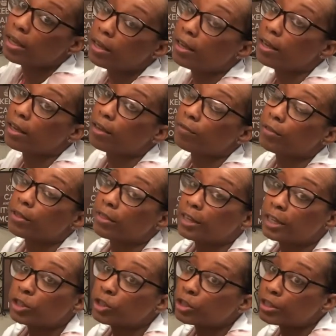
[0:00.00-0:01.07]
if the things
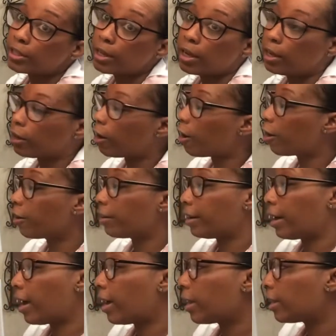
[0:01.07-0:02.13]
you're saying aren't
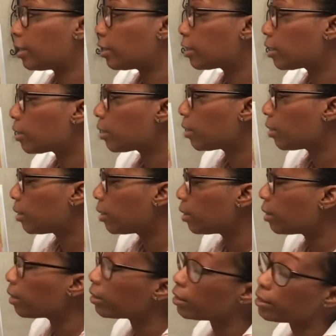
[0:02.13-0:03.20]
nice,
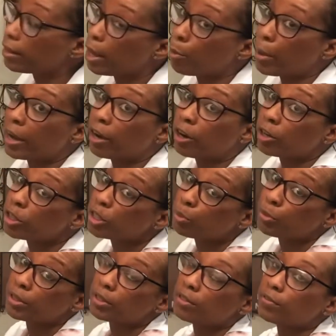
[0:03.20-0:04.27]
that might hurt
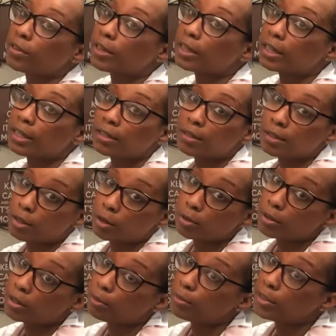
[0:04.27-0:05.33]
someone's feelings. So
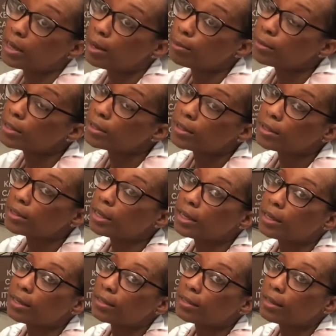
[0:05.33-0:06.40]
sometimes
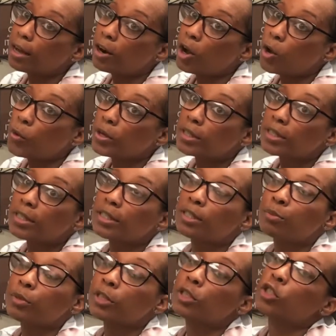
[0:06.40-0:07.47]
it's not always good to
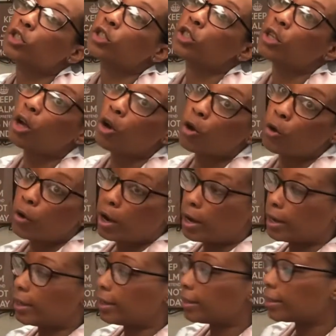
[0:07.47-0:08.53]
be so
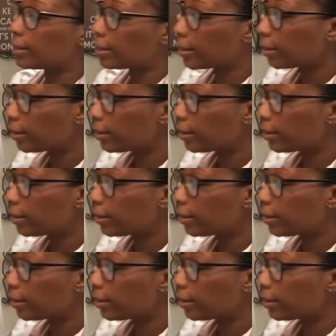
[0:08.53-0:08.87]
honest.